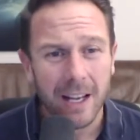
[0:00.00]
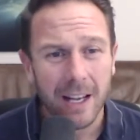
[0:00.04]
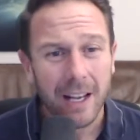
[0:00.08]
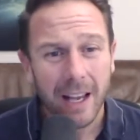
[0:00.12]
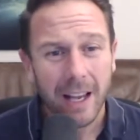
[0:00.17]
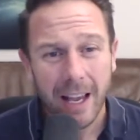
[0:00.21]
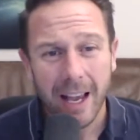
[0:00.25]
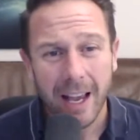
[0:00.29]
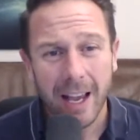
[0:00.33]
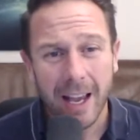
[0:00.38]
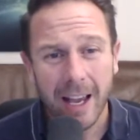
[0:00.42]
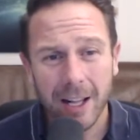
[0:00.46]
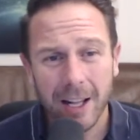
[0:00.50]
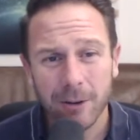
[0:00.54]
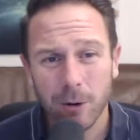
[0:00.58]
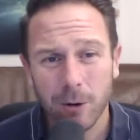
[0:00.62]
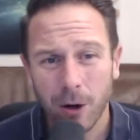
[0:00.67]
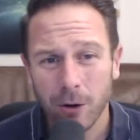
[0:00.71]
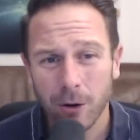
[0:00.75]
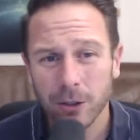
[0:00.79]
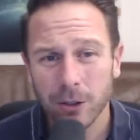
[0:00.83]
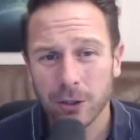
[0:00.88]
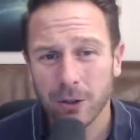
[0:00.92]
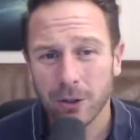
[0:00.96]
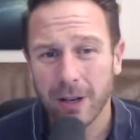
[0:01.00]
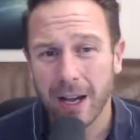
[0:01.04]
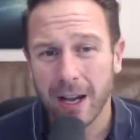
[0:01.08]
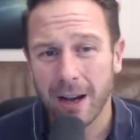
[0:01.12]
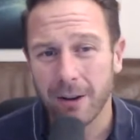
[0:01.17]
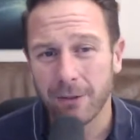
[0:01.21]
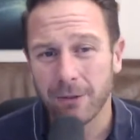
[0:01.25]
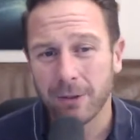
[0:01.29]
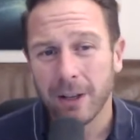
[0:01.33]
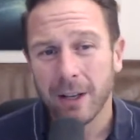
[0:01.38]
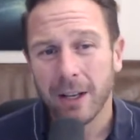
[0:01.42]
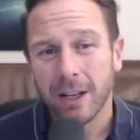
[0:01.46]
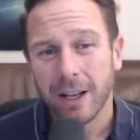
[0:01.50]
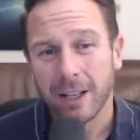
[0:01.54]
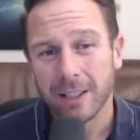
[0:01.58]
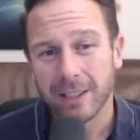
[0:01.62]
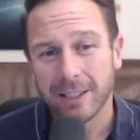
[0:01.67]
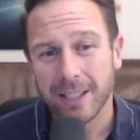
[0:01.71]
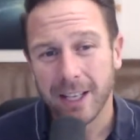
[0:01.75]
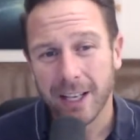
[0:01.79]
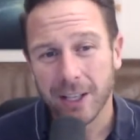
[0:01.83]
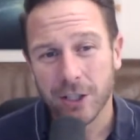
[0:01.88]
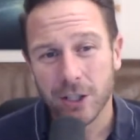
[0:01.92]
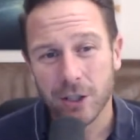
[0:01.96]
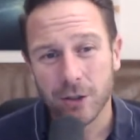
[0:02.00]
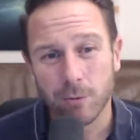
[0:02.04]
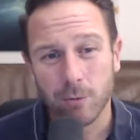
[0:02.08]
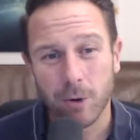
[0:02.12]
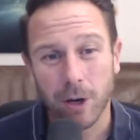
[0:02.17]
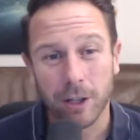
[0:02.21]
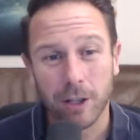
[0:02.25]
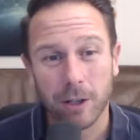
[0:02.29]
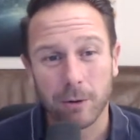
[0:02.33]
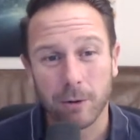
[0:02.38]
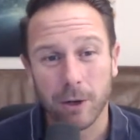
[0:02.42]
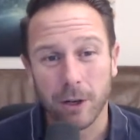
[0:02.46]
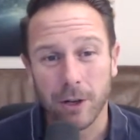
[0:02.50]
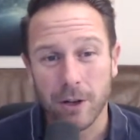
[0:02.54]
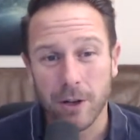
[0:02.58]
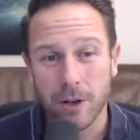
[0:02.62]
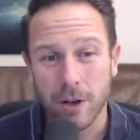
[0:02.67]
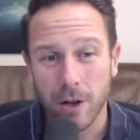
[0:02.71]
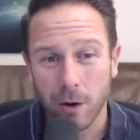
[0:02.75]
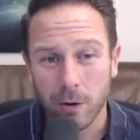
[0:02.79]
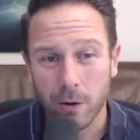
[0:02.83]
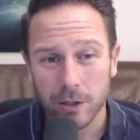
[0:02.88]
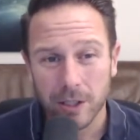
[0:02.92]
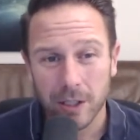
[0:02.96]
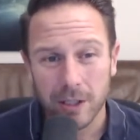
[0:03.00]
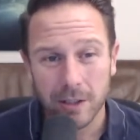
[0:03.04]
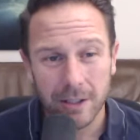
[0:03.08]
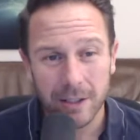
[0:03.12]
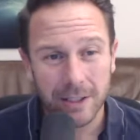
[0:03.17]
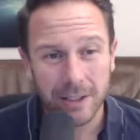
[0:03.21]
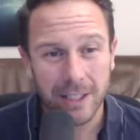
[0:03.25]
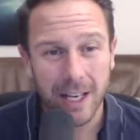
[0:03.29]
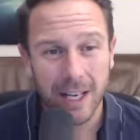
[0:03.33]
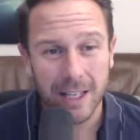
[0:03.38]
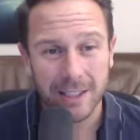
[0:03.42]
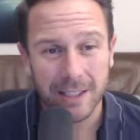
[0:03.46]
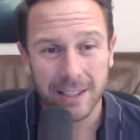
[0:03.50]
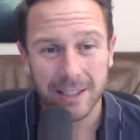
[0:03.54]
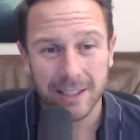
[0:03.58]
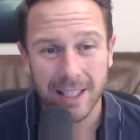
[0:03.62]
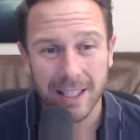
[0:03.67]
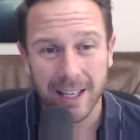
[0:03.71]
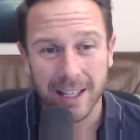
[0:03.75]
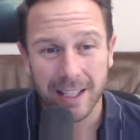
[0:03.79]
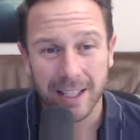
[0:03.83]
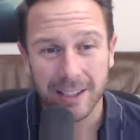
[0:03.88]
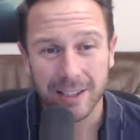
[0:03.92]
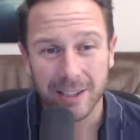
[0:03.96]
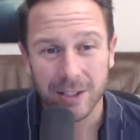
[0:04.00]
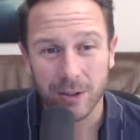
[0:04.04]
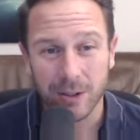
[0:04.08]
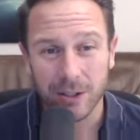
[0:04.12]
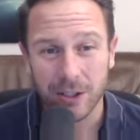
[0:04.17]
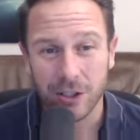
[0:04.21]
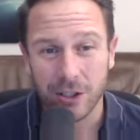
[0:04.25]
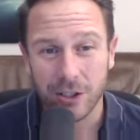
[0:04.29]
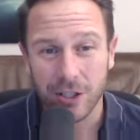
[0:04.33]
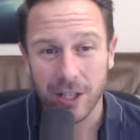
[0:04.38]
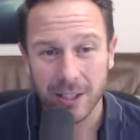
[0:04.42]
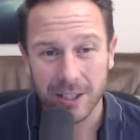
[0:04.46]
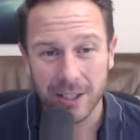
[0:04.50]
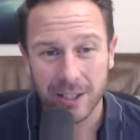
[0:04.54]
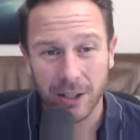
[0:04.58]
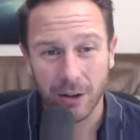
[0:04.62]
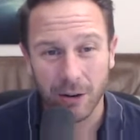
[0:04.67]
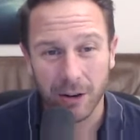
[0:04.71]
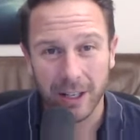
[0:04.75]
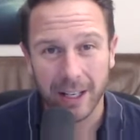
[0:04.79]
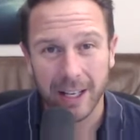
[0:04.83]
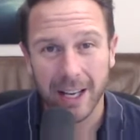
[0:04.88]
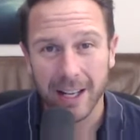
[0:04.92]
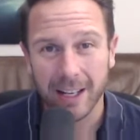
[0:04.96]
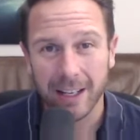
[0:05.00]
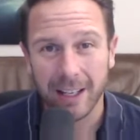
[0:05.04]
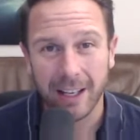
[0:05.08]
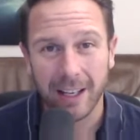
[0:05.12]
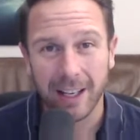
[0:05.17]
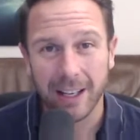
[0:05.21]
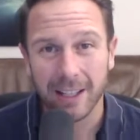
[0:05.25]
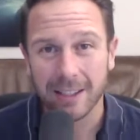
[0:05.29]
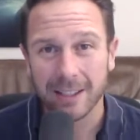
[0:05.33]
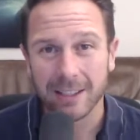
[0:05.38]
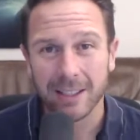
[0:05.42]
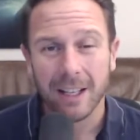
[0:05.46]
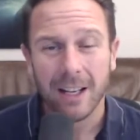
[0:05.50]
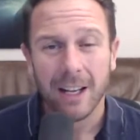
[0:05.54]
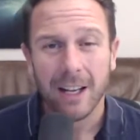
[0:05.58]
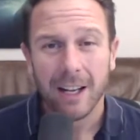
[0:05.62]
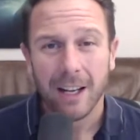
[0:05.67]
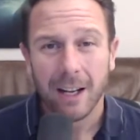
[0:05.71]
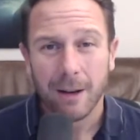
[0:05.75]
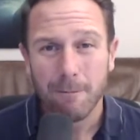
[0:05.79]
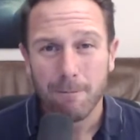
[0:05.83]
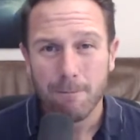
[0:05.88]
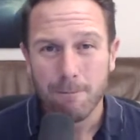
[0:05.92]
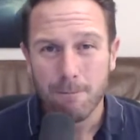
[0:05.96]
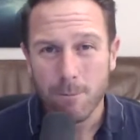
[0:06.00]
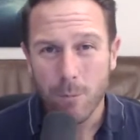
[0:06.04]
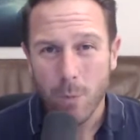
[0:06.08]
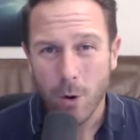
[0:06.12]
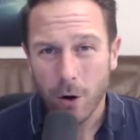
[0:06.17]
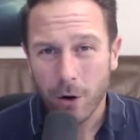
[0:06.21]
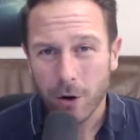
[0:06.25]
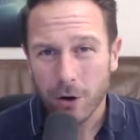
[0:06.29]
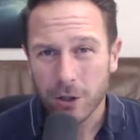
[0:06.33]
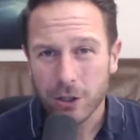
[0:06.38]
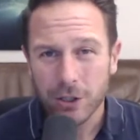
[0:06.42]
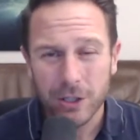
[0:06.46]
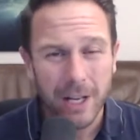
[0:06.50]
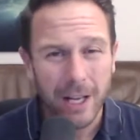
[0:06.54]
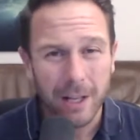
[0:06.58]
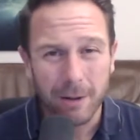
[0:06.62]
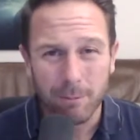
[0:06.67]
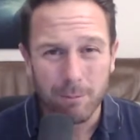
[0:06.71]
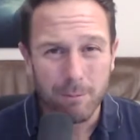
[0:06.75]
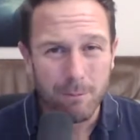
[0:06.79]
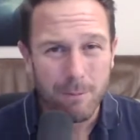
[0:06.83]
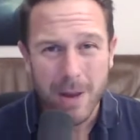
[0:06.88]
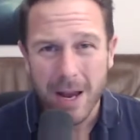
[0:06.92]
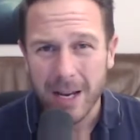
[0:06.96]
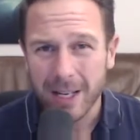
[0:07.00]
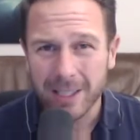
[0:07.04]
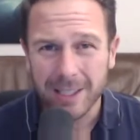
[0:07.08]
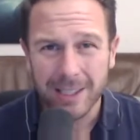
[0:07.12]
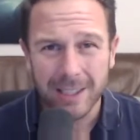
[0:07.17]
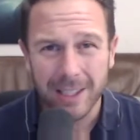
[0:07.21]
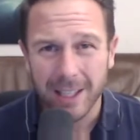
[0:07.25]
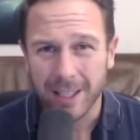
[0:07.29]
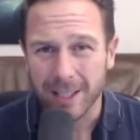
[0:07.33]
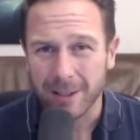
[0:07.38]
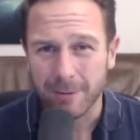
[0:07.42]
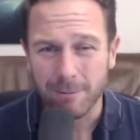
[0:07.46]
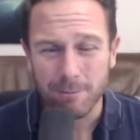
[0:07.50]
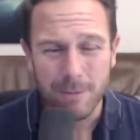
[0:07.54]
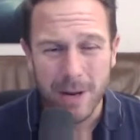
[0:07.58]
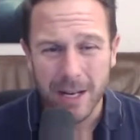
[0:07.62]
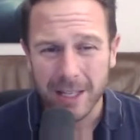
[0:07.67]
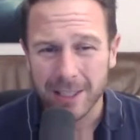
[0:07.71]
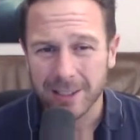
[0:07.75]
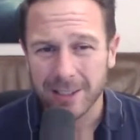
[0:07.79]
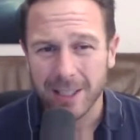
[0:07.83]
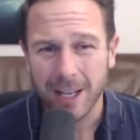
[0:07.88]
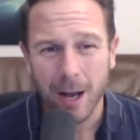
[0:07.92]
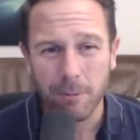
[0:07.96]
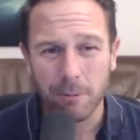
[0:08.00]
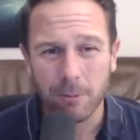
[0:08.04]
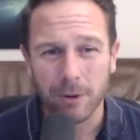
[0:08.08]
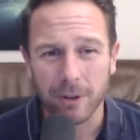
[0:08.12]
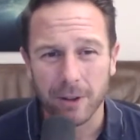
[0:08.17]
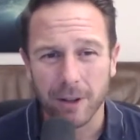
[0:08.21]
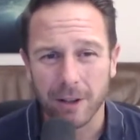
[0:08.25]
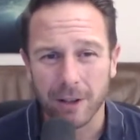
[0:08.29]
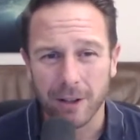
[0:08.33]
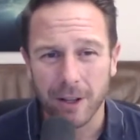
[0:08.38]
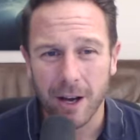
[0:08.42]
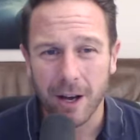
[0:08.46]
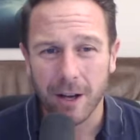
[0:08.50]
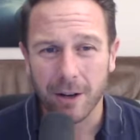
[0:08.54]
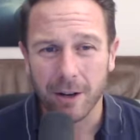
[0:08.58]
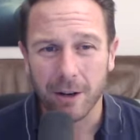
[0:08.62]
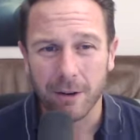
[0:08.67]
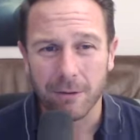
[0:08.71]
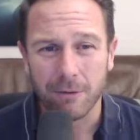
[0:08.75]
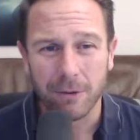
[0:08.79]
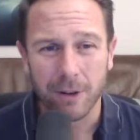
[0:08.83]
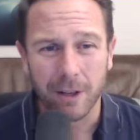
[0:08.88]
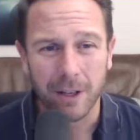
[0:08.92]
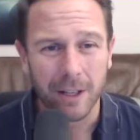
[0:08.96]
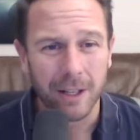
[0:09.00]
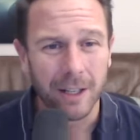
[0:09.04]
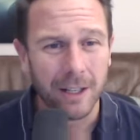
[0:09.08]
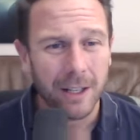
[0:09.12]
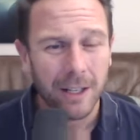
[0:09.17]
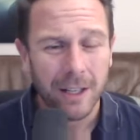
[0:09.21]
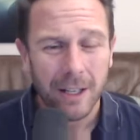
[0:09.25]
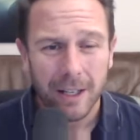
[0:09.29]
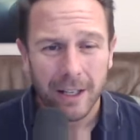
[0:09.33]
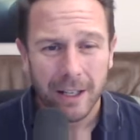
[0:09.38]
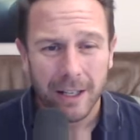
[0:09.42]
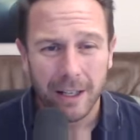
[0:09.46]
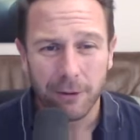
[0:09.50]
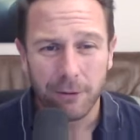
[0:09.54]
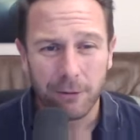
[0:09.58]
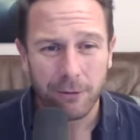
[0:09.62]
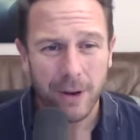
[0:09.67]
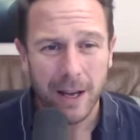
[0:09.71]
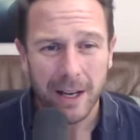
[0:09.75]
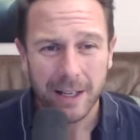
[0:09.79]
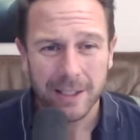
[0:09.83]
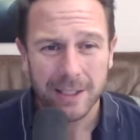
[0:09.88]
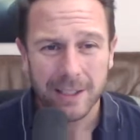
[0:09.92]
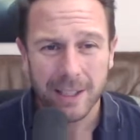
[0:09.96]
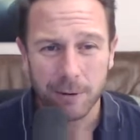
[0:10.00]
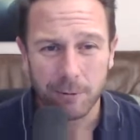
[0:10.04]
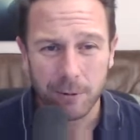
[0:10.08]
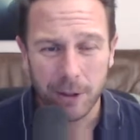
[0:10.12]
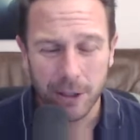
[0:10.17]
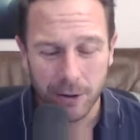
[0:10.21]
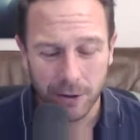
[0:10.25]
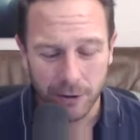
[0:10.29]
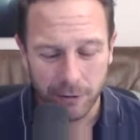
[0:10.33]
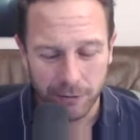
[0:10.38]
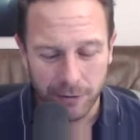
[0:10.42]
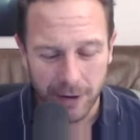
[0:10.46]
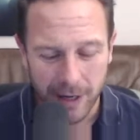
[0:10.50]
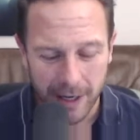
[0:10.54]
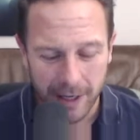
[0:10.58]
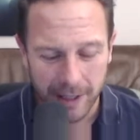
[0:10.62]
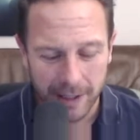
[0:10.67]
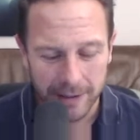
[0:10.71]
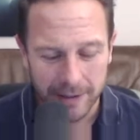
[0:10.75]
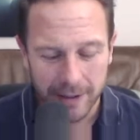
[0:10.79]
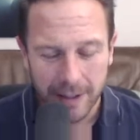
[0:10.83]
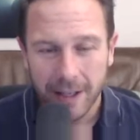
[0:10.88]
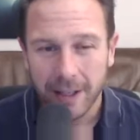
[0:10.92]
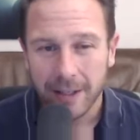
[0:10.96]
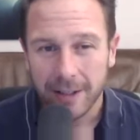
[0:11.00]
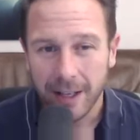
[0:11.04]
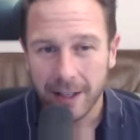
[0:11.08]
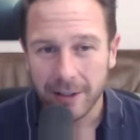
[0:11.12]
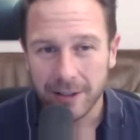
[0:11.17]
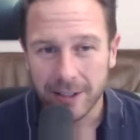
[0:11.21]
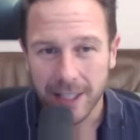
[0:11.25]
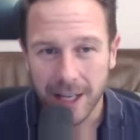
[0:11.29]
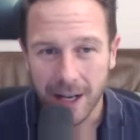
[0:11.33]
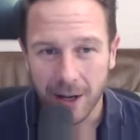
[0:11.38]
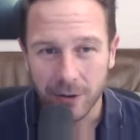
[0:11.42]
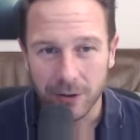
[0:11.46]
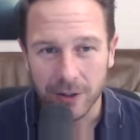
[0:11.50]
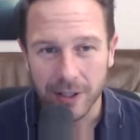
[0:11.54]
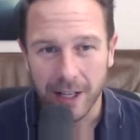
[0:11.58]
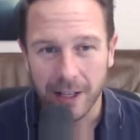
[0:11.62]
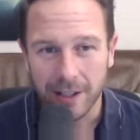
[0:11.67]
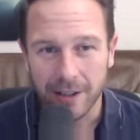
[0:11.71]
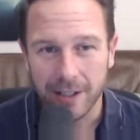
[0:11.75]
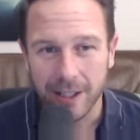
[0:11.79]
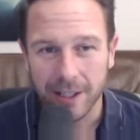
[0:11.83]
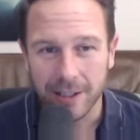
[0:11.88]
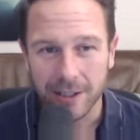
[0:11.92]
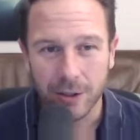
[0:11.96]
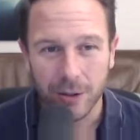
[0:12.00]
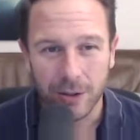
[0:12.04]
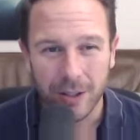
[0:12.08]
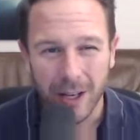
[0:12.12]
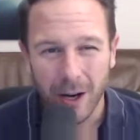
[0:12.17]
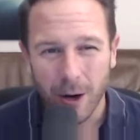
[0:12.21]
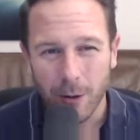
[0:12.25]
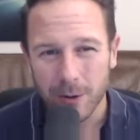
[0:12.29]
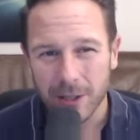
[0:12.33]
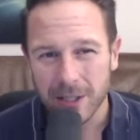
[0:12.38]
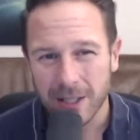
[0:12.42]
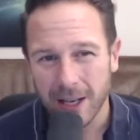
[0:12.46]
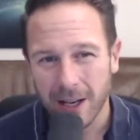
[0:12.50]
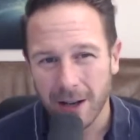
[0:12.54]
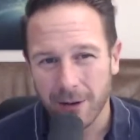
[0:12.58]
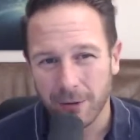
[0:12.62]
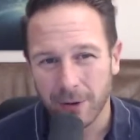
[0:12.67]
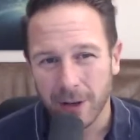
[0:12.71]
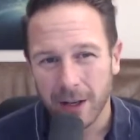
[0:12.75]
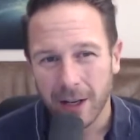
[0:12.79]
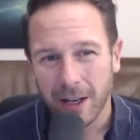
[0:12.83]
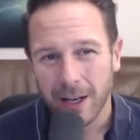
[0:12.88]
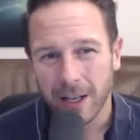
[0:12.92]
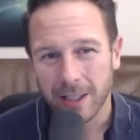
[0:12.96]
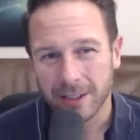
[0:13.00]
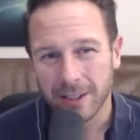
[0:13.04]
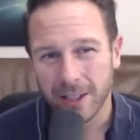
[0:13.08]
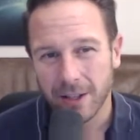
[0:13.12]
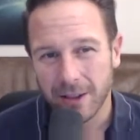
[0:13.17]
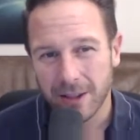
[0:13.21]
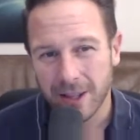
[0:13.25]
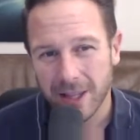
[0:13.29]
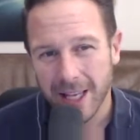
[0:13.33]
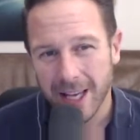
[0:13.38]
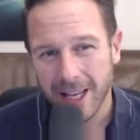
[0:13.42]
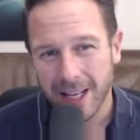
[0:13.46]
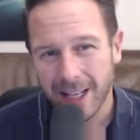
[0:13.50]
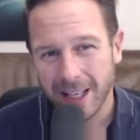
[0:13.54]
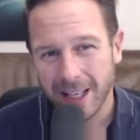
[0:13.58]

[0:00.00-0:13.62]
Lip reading: and also have a section where there were no synthesizers added. So it's just the organic hits merged and mixed up with a lot of effects that we could find. They sound like this. So you always have a synthetic